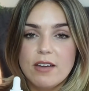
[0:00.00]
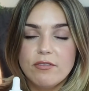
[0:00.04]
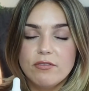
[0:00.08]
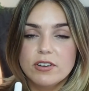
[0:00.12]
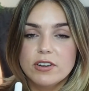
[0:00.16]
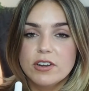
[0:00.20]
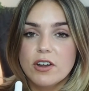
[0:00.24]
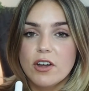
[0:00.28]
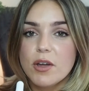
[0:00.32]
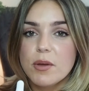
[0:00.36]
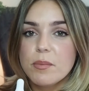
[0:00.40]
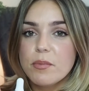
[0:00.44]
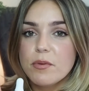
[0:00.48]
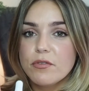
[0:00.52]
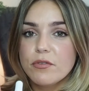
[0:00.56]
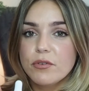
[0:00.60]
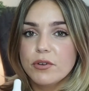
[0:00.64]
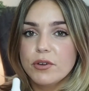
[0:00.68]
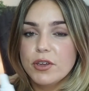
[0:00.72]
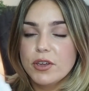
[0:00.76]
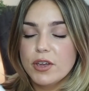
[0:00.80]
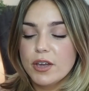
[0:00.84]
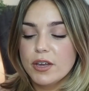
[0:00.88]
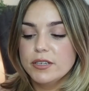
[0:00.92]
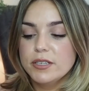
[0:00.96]
night before
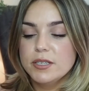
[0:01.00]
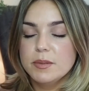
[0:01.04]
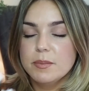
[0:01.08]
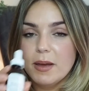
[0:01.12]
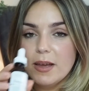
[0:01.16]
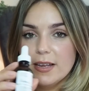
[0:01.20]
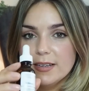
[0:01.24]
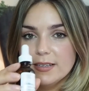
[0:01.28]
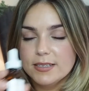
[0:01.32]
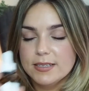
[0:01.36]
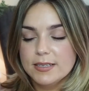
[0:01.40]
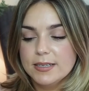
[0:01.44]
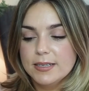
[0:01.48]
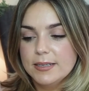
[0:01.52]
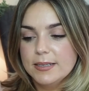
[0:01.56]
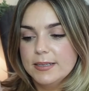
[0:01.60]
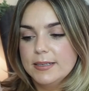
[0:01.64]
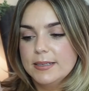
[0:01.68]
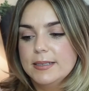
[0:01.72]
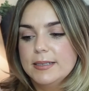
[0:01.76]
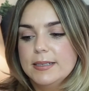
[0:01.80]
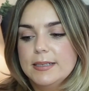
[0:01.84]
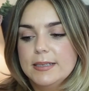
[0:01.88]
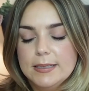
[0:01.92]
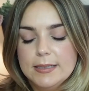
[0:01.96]
you go to bed.
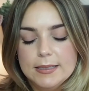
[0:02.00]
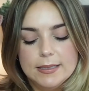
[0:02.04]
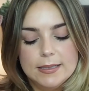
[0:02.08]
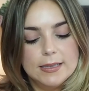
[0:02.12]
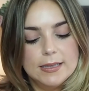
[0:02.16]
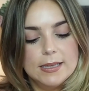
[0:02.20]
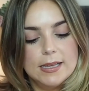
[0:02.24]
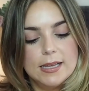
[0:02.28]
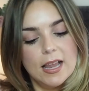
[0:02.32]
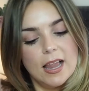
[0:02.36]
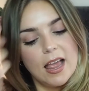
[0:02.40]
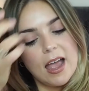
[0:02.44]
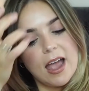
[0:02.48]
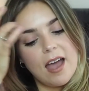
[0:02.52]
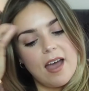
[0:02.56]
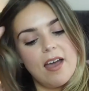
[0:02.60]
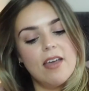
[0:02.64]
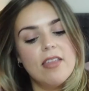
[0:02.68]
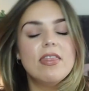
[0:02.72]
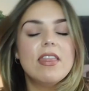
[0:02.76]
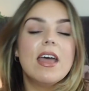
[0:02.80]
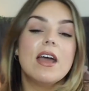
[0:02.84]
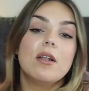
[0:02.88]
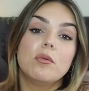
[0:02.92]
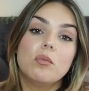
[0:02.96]

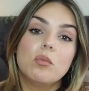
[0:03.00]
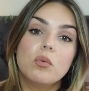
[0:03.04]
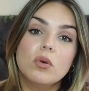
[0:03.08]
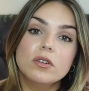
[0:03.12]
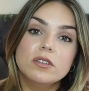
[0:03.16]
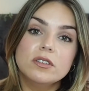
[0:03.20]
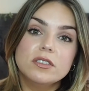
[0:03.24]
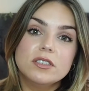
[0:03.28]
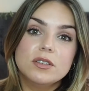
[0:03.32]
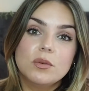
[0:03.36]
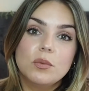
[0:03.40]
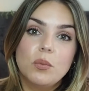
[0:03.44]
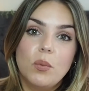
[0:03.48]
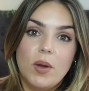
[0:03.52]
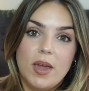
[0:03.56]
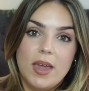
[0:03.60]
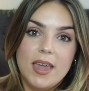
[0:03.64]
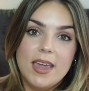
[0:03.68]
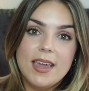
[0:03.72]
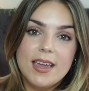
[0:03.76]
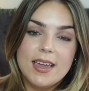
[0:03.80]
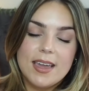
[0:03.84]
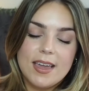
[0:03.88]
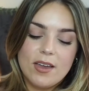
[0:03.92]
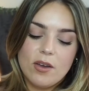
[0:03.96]
And then once a
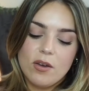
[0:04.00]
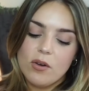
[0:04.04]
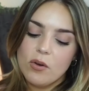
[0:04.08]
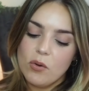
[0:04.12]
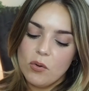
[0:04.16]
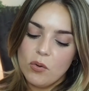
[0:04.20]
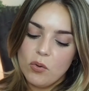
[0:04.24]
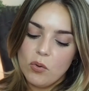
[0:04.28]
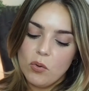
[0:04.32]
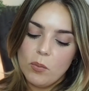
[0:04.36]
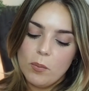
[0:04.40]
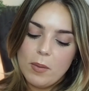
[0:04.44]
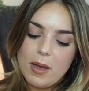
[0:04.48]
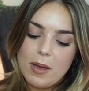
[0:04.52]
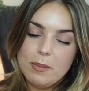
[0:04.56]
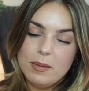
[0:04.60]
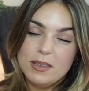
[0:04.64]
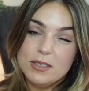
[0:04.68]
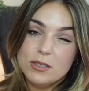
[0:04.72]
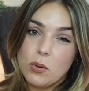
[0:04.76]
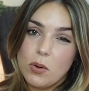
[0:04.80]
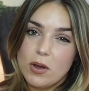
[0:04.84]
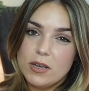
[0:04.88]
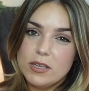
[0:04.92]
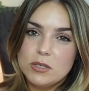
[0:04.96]
week, or maybe
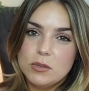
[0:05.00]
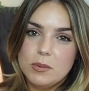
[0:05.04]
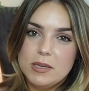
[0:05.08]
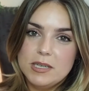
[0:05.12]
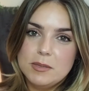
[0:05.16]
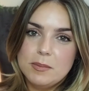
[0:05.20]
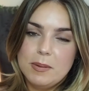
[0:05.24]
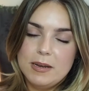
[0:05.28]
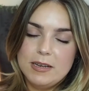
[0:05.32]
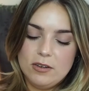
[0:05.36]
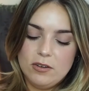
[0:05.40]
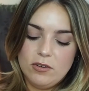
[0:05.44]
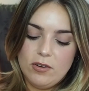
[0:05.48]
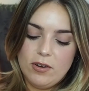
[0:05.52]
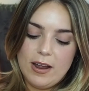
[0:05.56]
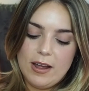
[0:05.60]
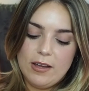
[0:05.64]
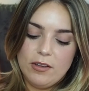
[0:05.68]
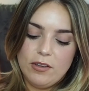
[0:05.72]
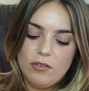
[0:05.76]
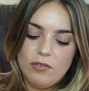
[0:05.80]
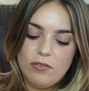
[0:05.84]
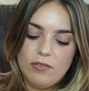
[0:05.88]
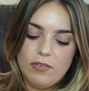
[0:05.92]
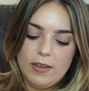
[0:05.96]
twice a week, depending on how
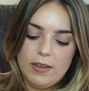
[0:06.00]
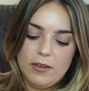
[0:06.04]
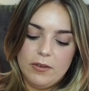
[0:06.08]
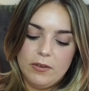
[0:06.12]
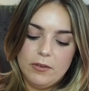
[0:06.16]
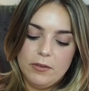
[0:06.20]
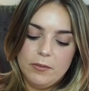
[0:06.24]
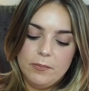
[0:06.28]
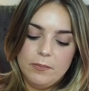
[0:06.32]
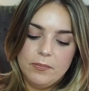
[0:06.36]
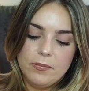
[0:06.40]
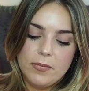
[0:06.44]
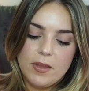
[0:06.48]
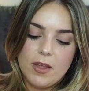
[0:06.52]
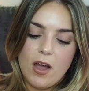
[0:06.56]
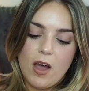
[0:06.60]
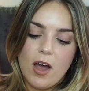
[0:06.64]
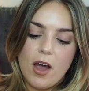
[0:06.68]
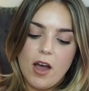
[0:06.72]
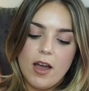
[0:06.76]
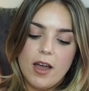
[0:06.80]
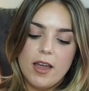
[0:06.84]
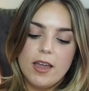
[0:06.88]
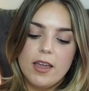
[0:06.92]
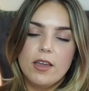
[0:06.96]
you feel,
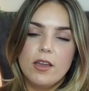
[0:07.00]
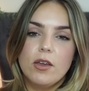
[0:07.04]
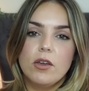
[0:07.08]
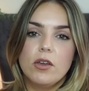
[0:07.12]
I